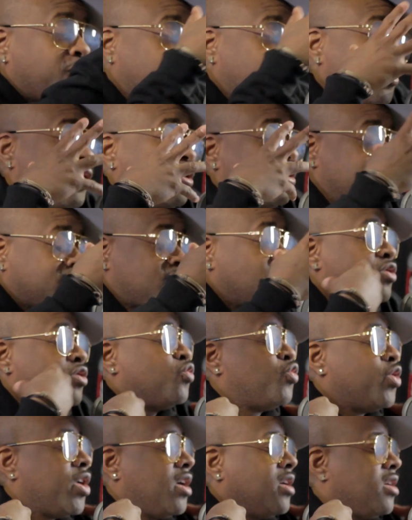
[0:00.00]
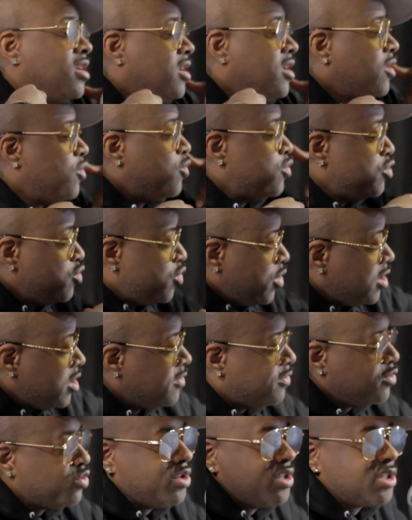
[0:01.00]
feel a certain way when you
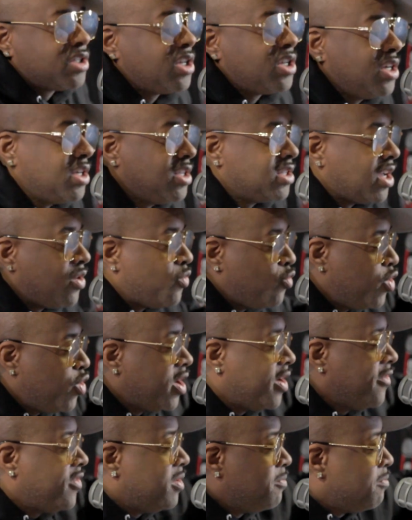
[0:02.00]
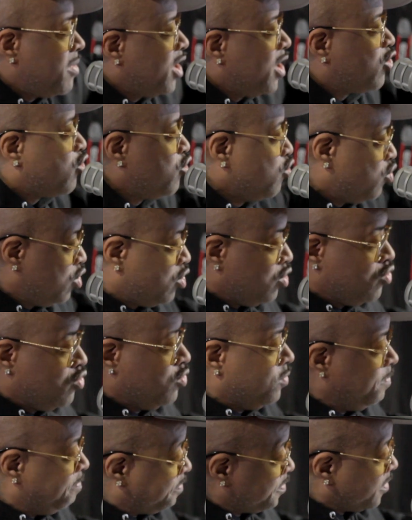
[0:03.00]
interview these kids, and whatever it makes you do,
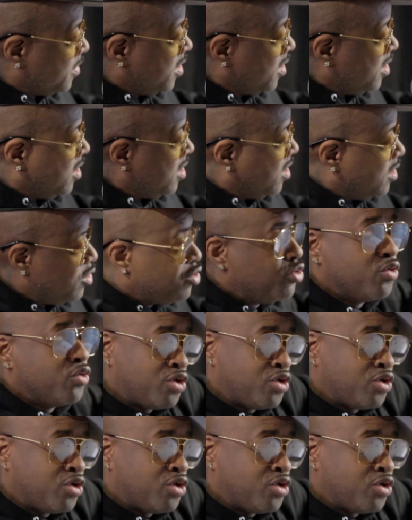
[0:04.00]
you